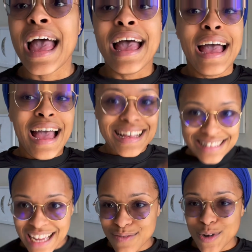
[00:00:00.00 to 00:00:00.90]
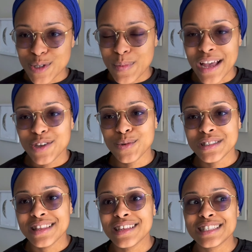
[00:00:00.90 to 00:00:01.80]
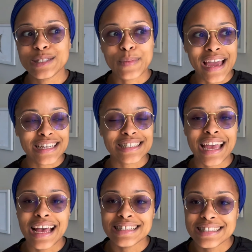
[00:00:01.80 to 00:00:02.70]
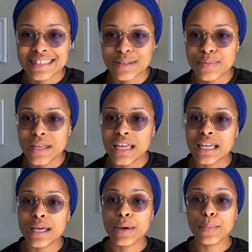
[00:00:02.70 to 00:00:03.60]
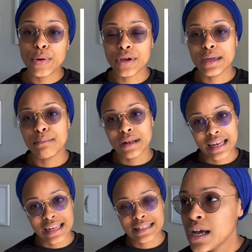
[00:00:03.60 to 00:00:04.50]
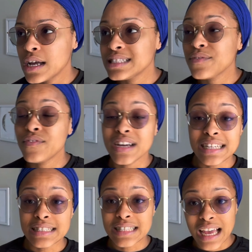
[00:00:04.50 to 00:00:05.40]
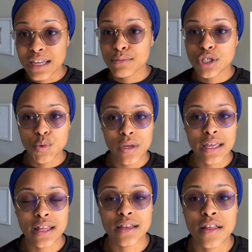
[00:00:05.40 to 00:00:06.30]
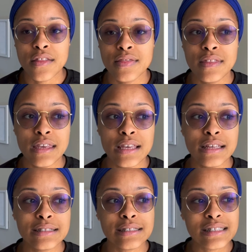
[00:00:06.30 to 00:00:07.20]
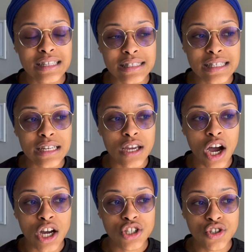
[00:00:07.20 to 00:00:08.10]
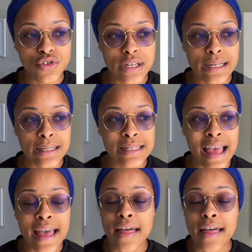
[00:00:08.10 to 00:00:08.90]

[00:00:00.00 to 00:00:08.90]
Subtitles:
As time goes by, you will see the Spanish caste system being put in place. It's a funny time between the 1600s and